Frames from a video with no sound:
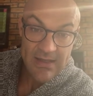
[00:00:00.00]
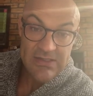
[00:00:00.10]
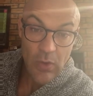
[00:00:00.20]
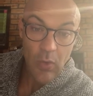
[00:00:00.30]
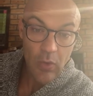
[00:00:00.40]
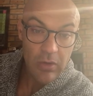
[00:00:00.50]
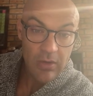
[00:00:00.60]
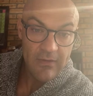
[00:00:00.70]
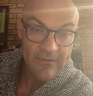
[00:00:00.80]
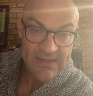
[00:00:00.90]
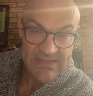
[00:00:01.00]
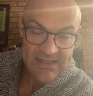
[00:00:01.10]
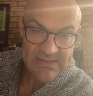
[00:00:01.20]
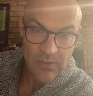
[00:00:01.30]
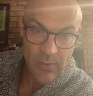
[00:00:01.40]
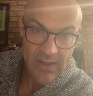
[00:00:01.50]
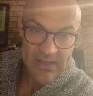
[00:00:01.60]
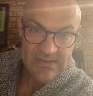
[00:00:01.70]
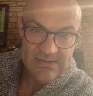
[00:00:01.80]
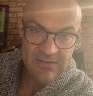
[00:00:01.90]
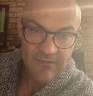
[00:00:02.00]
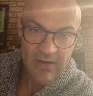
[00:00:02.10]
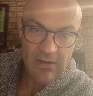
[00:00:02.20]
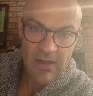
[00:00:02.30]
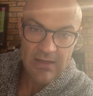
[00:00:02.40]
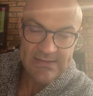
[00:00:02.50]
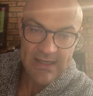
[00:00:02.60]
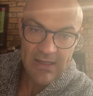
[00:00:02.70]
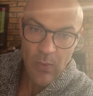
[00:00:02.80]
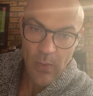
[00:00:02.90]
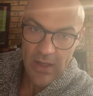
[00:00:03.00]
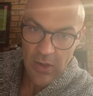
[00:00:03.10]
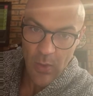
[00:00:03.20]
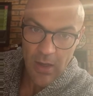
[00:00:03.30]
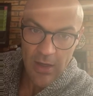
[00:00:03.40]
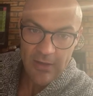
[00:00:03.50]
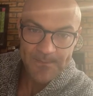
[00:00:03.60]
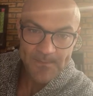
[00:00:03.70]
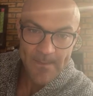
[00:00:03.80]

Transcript: These are all fantastic ways to figure out exactly where you are